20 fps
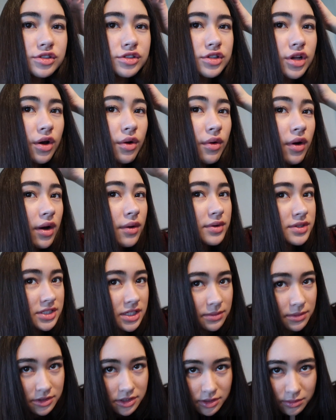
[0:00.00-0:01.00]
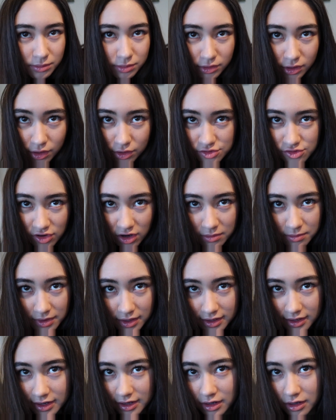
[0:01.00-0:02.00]
So I was able to blow dry
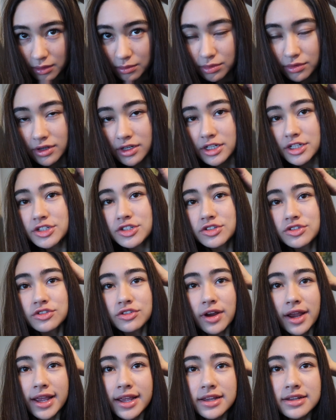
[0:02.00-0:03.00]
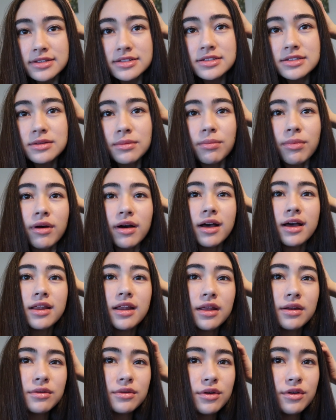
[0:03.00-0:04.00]
my hair pretty straight,
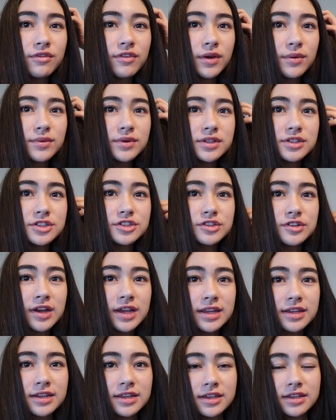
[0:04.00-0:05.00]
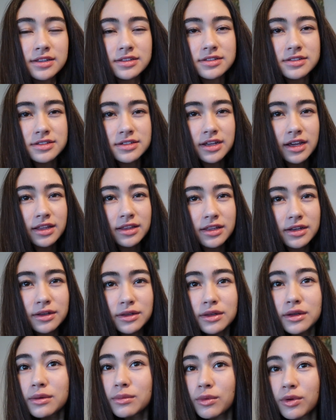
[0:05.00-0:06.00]
but I don't know if I want to straighten it and style it a
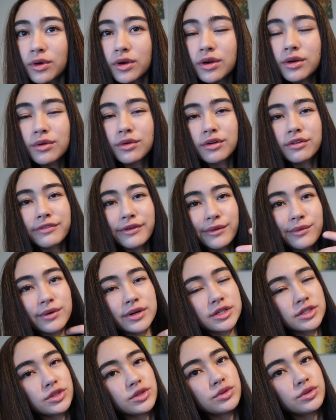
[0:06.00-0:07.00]
little more or if I want